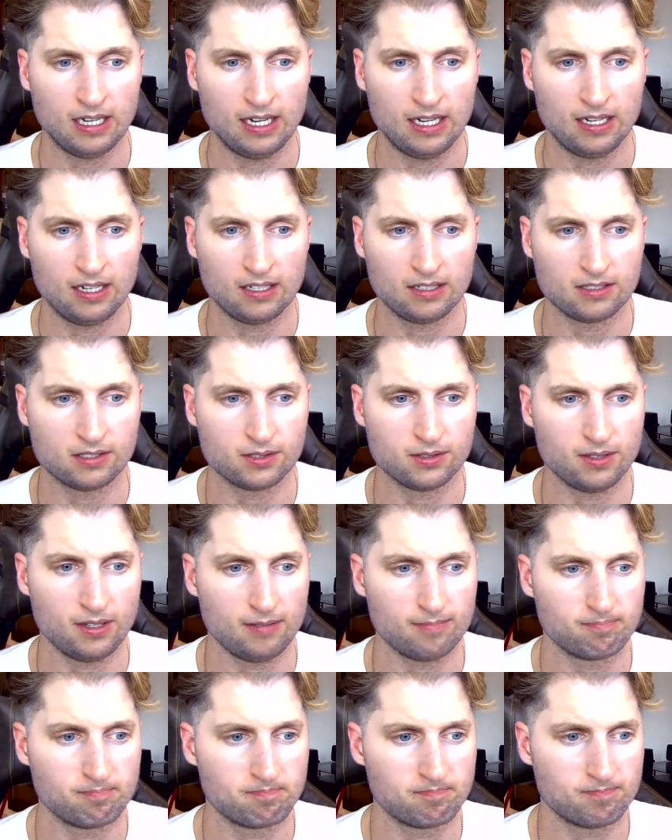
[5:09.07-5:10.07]
And
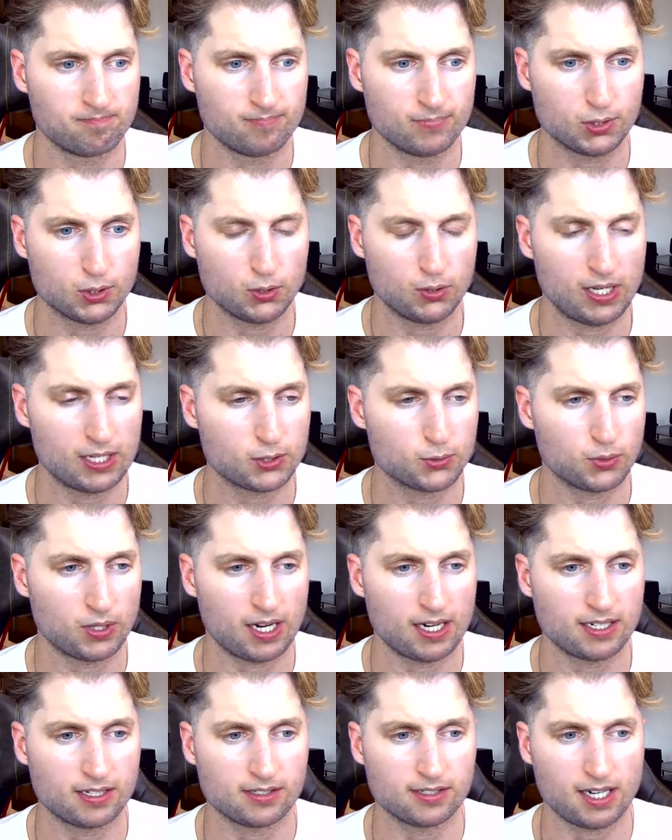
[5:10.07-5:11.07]
so that's
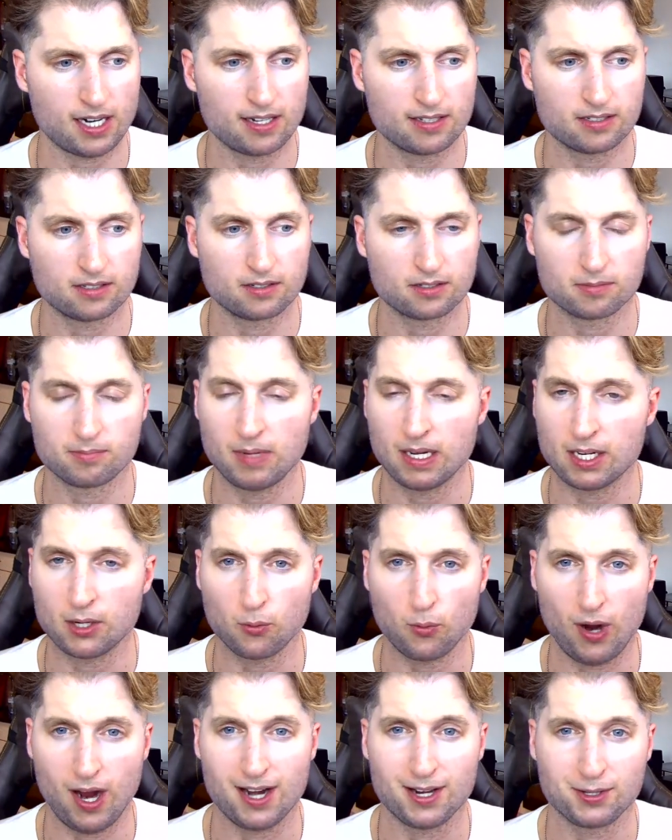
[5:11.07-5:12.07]
when I decided to just make
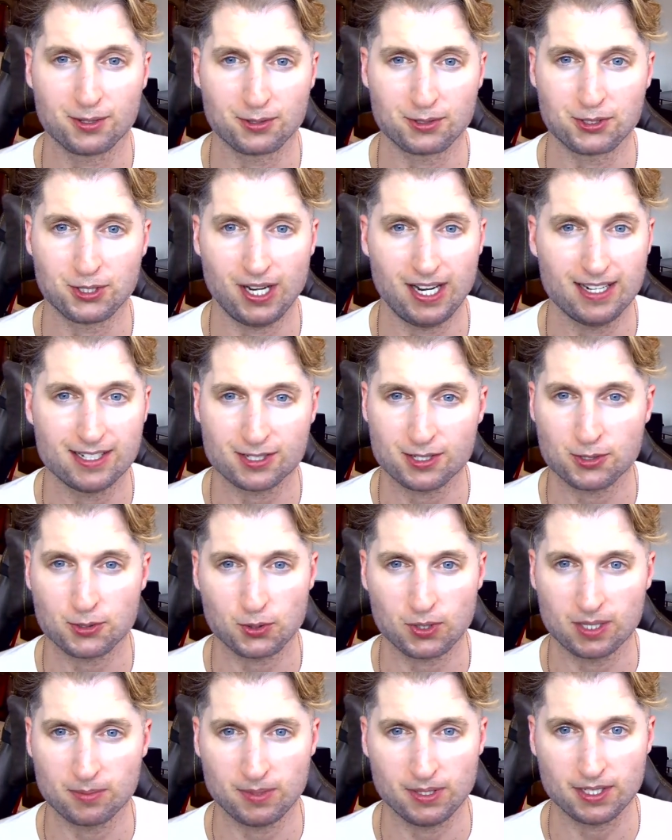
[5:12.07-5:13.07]
a radical change and
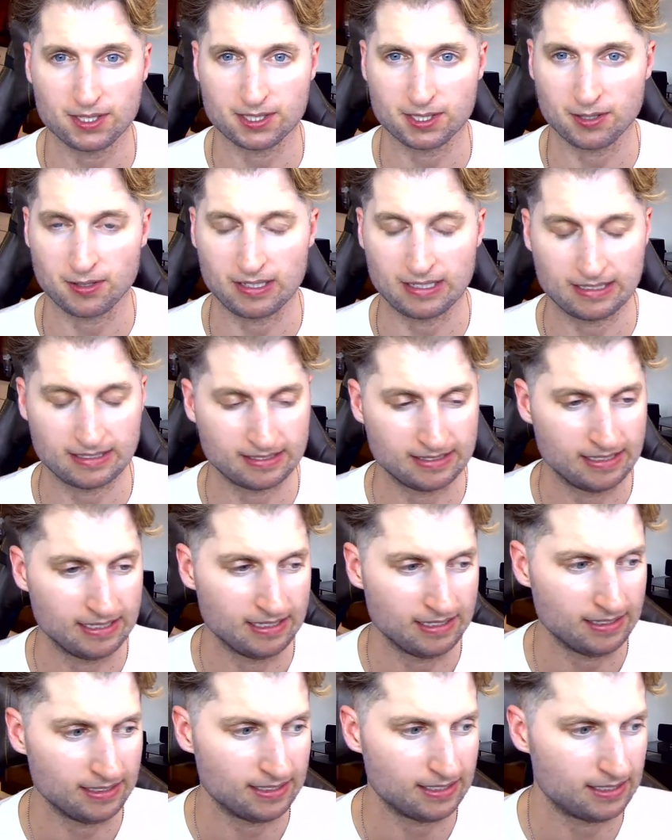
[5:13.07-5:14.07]
join the military.
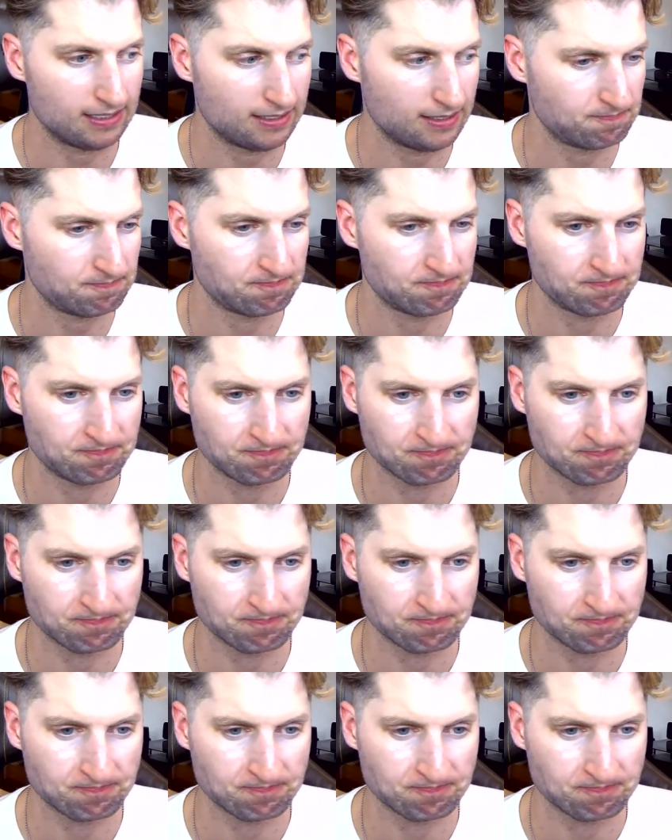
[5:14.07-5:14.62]
Um,